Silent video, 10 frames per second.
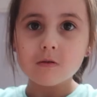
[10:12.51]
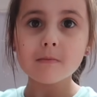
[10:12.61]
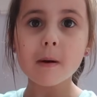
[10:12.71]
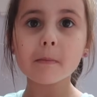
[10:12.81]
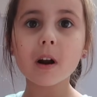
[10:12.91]

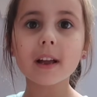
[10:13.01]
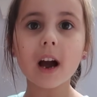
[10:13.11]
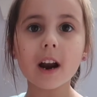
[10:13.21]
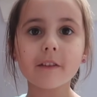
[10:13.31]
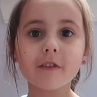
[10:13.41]
That was I
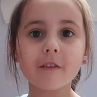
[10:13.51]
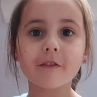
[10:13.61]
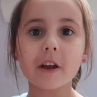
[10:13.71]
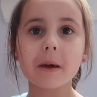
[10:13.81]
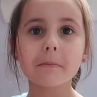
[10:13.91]
got it from
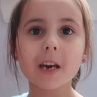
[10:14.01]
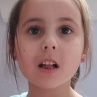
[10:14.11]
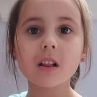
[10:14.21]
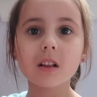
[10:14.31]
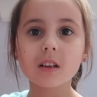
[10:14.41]
fan mail.
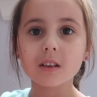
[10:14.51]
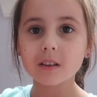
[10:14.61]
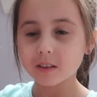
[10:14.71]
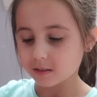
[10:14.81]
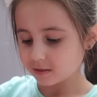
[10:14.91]
Fan mail.
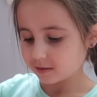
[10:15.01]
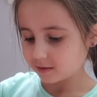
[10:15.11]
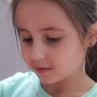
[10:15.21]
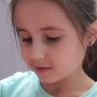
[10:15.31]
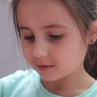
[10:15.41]
That's what I
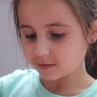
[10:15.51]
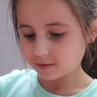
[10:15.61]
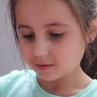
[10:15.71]
thought.